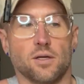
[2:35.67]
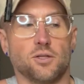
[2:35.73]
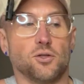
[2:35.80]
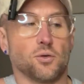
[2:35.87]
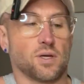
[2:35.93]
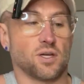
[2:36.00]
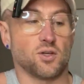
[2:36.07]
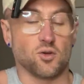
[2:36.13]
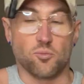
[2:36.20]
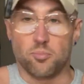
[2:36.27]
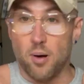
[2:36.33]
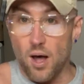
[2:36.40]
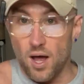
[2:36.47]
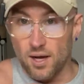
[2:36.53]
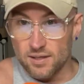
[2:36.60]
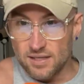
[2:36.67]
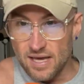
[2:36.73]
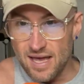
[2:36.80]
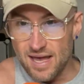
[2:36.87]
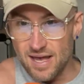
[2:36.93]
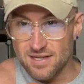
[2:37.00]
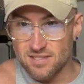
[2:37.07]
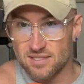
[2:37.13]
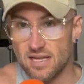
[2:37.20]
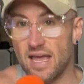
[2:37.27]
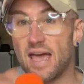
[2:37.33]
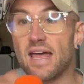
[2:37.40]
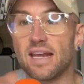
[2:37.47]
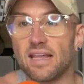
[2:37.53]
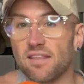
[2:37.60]
You can do podcasts.
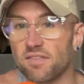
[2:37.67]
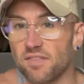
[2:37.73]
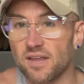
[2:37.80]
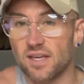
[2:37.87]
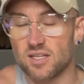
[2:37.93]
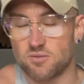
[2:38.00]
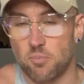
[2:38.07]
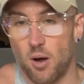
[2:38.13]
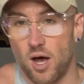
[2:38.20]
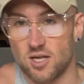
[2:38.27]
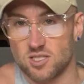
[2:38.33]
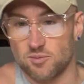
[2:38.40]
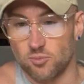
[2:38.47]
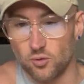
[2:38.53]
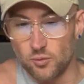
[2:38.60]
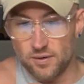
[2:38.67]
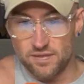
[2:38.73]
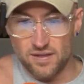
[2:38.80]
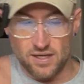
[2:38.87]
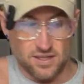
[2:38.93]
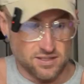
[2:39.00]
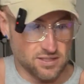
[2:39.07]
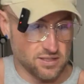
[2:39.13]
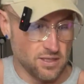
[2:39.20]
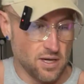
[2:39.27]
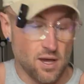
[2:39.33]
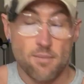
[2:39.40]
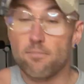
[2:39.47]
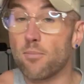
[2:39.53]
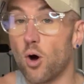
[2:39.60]
Anything is possible with this.
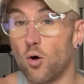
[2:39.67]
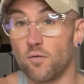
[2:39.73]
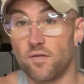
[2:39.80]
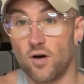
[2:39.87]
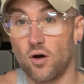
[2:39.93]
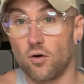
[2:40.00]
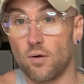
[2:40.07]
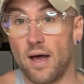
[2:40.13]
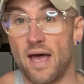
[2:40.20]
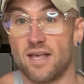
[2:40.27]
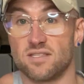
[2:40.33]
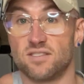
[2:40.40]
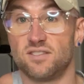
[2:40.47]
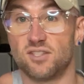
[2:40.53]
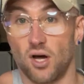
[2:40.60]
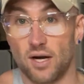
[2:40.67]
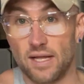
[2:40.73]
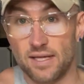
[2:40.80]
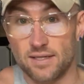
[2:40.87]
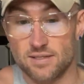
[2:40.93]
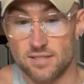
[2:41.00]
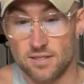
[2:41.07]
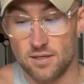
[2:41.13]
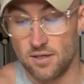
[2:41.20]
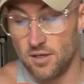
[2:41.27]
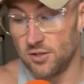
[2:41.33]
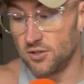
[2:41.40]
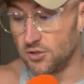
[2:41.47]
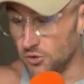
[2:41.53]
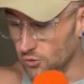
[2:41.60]
Movo has done it.
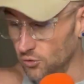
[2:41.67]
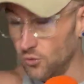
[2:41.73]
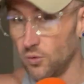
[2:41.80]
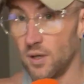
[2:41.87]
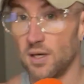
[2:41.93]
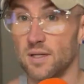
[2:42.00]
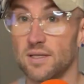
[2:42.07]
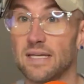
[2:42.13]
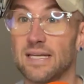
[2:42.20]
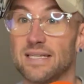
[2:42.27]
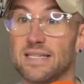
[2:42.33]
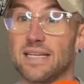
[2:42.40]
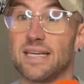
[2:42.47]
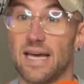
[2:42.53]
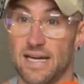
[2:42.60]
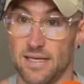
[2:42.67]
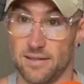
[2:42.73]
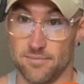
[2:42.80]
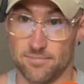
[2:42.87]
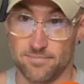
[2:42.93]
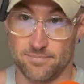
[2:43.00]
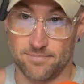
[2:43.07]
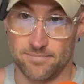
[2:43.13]
You need to get it.